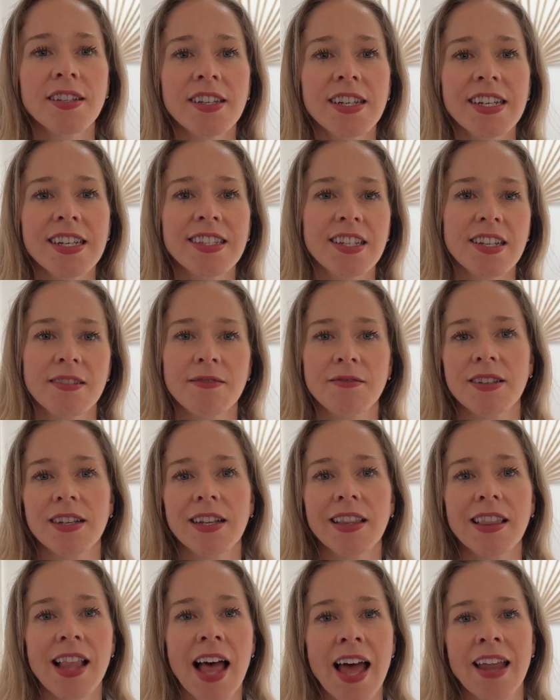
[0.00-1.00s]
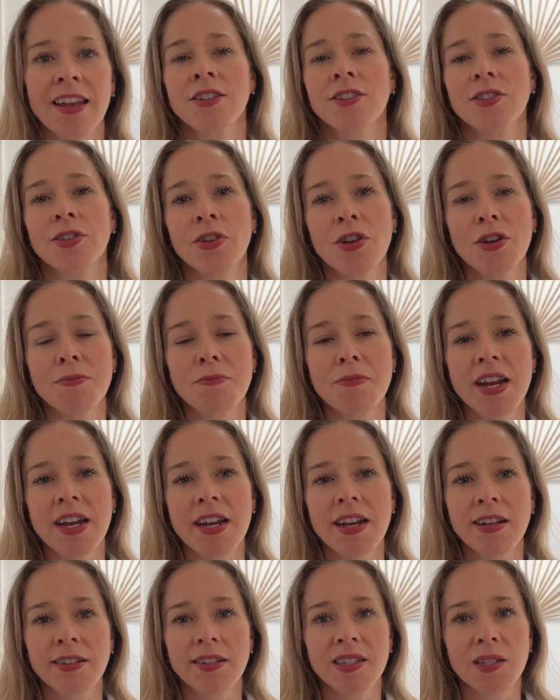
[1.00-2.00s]
is a Latin term
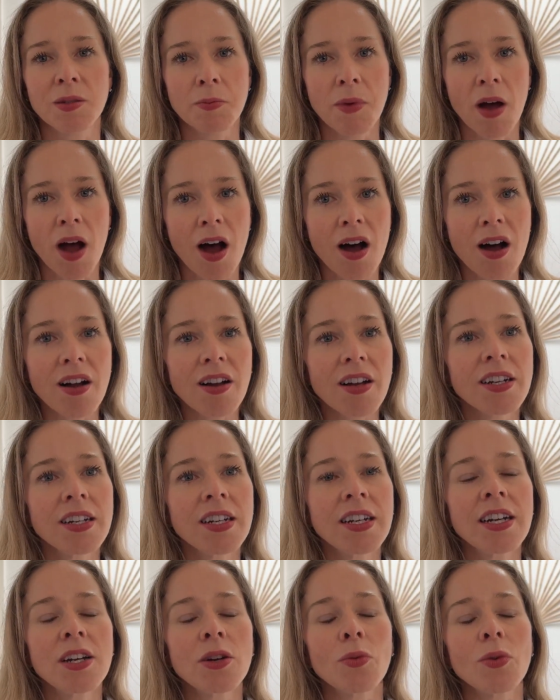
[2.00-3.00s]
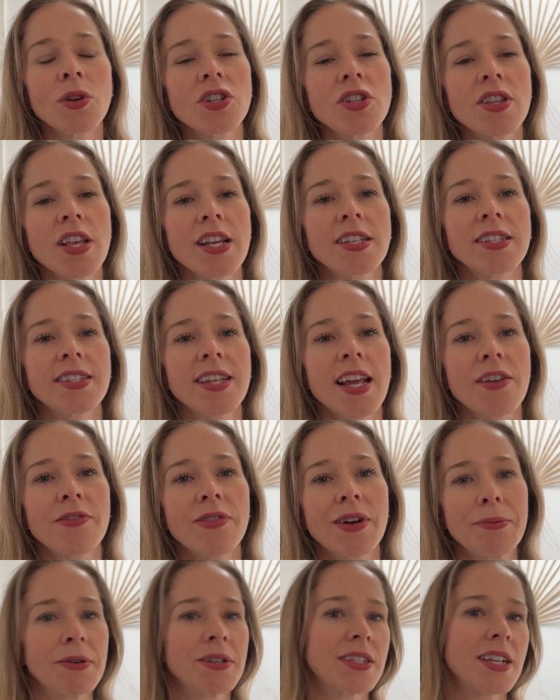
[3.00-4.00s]
meaning spark, which they say
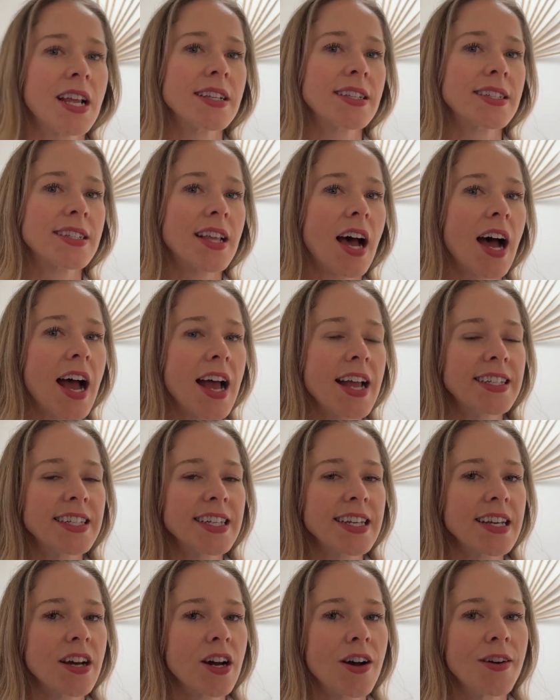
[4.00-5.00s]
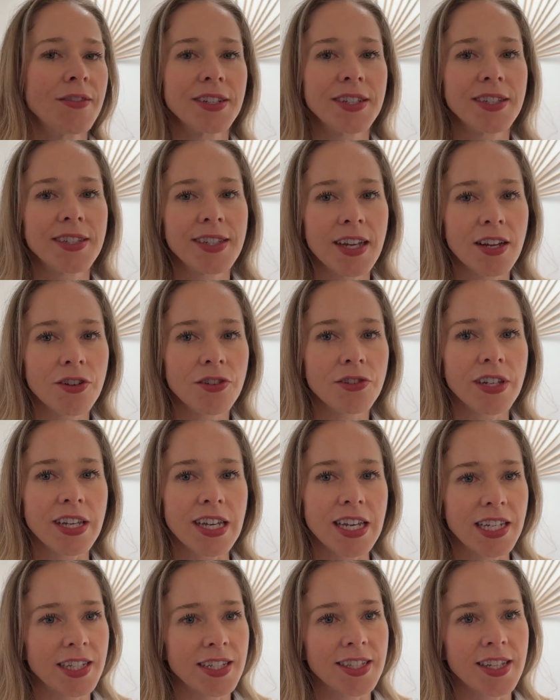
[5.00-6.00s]
represents the idea of a single
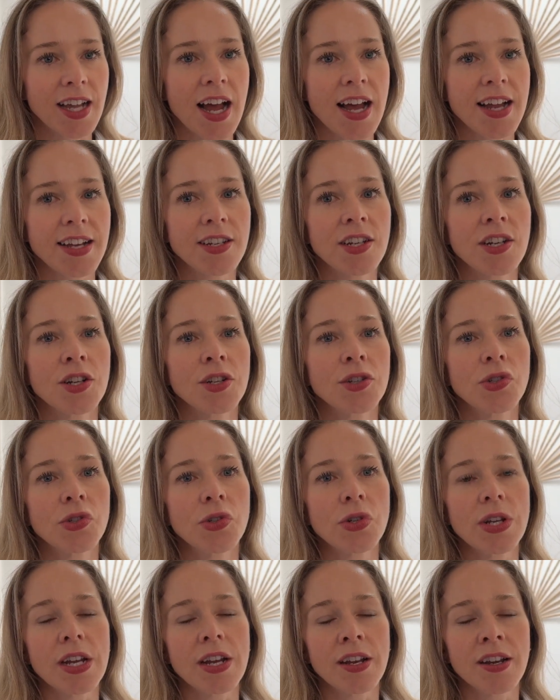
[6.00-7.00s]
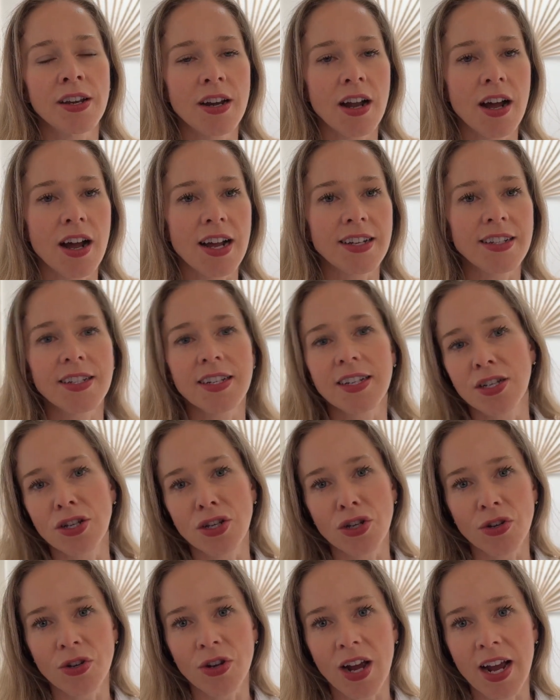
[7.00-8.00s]
insight to ignite a
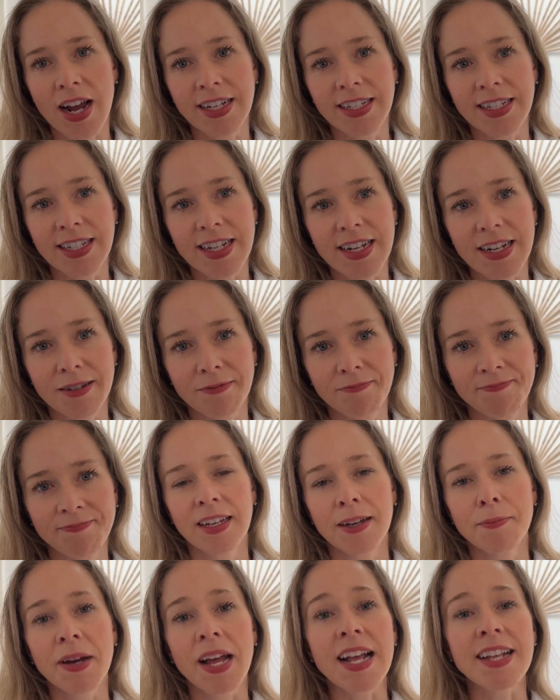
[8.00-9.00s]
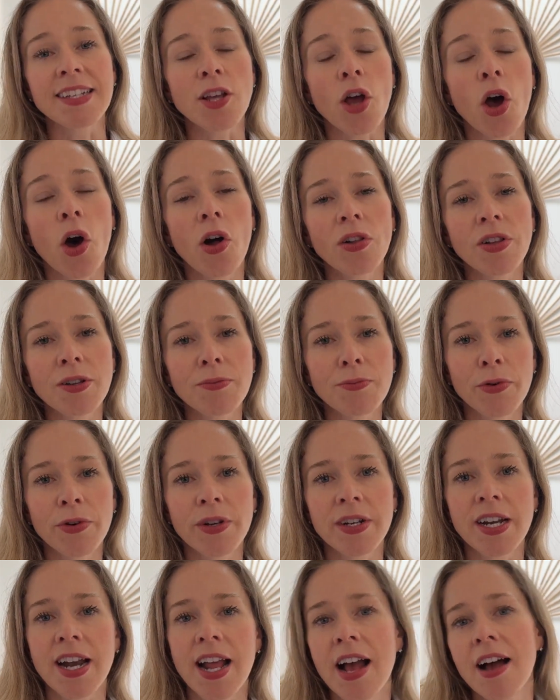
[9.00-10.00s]
new idea. But as Colin
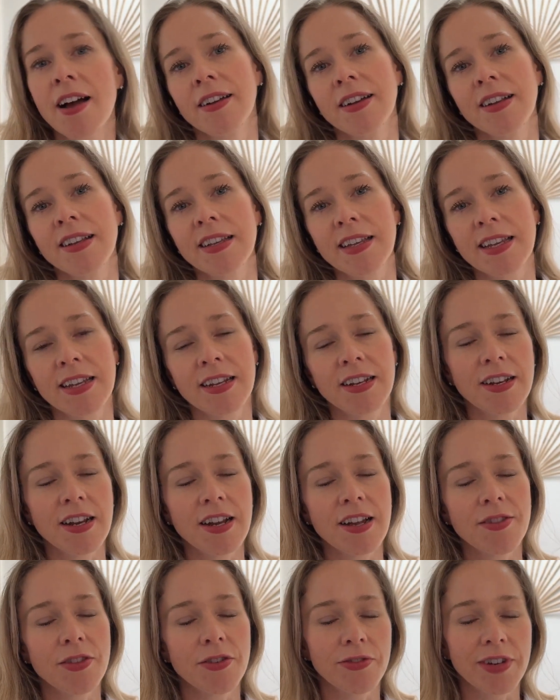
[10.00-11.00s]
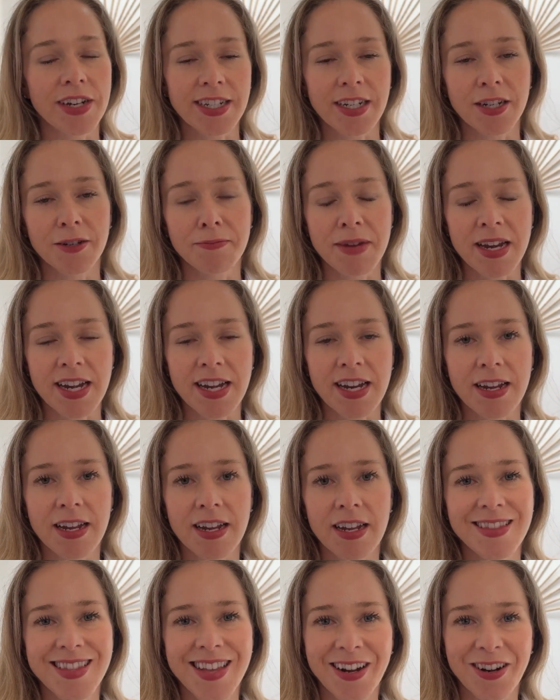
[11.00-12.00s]
pointed out in the Retail
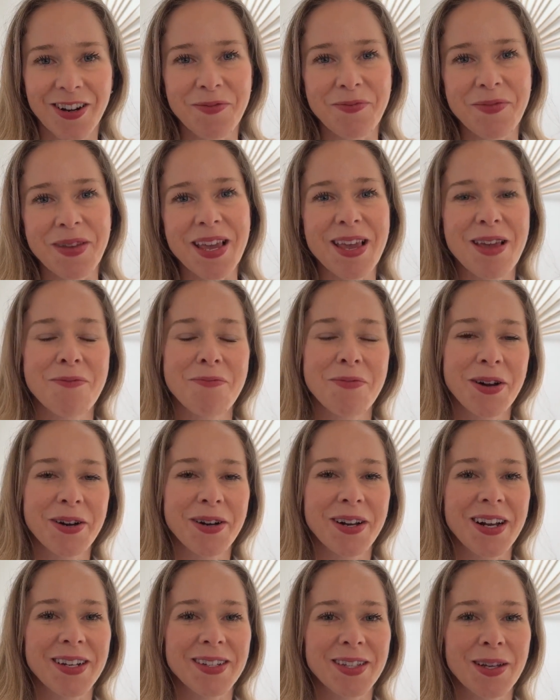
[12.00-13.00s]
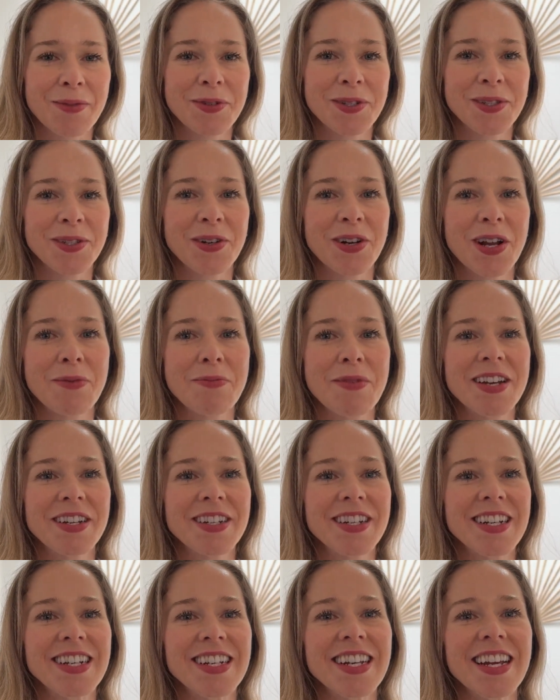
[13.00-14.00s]
Media Therapy podcast episode I
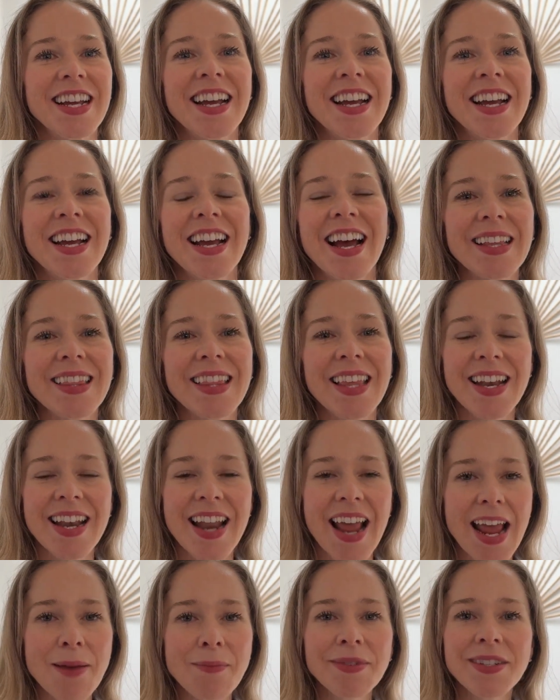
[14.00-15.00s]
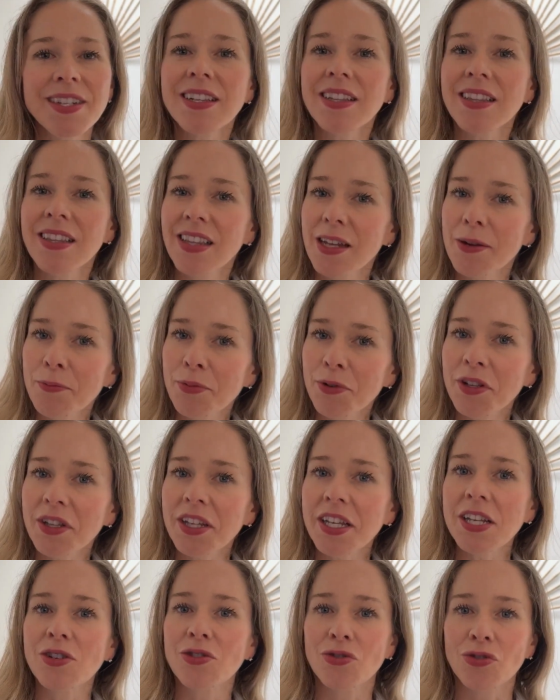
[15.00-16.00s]
mentioned, the name
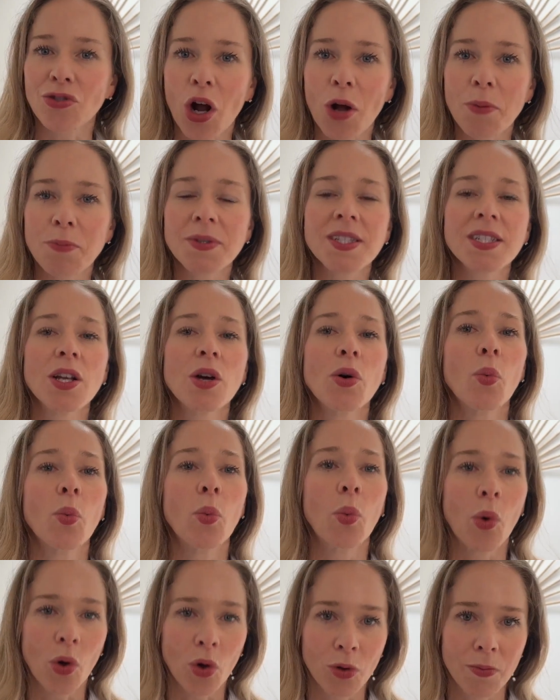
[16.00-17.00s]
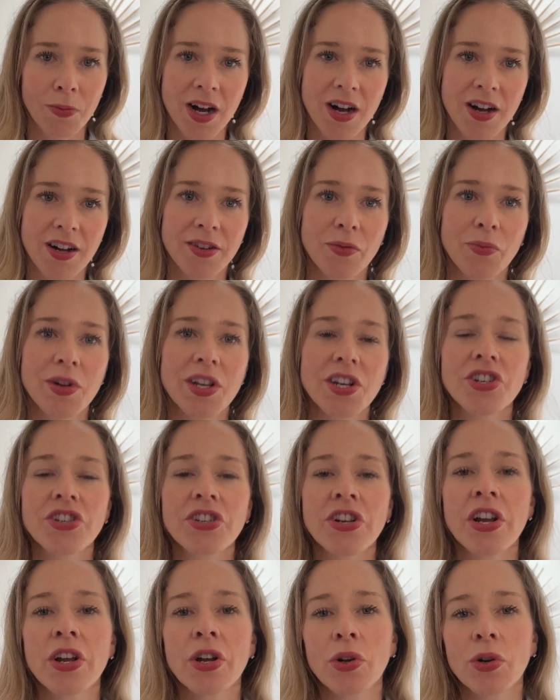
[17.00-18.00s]
deliberately drops Walmart,
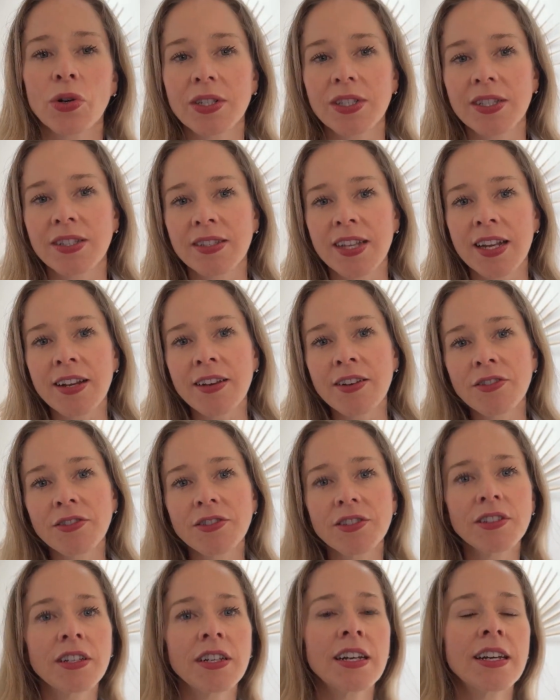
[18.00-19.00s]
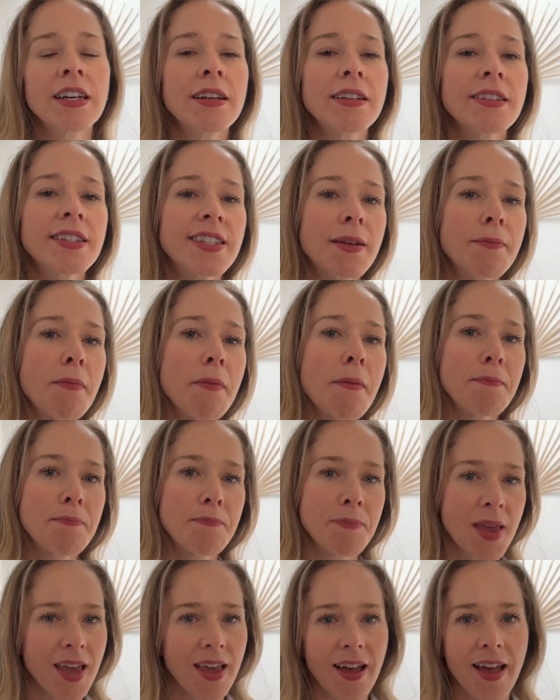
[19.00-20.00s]
which could signal some
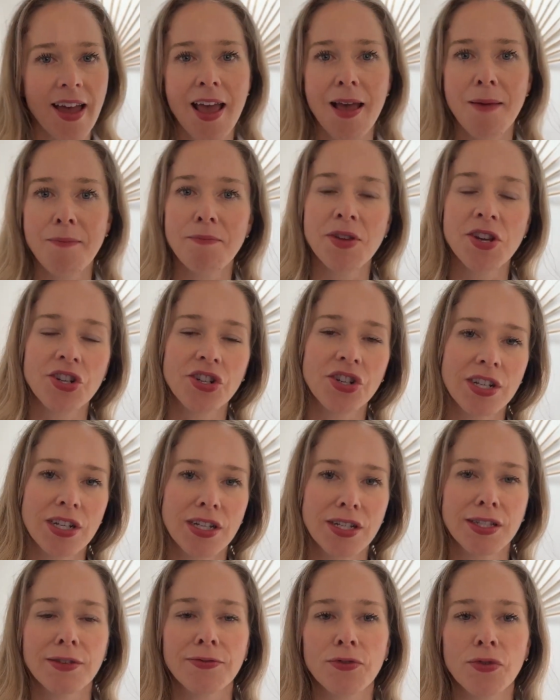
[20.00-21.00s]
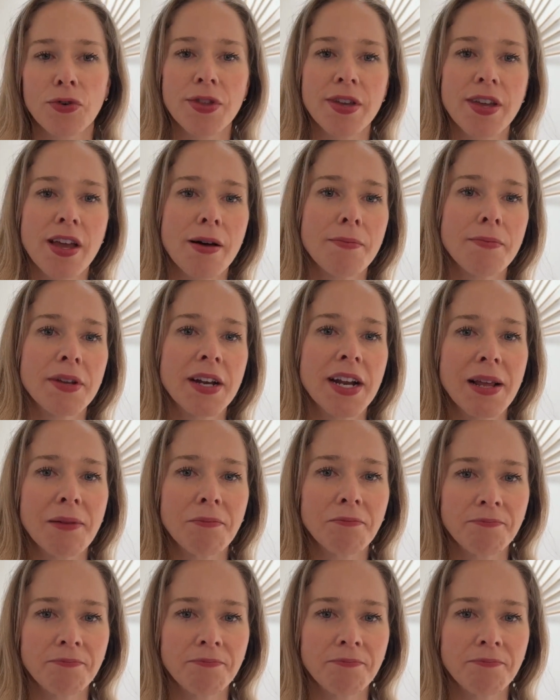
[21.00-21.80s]
bigger ambitions for the company.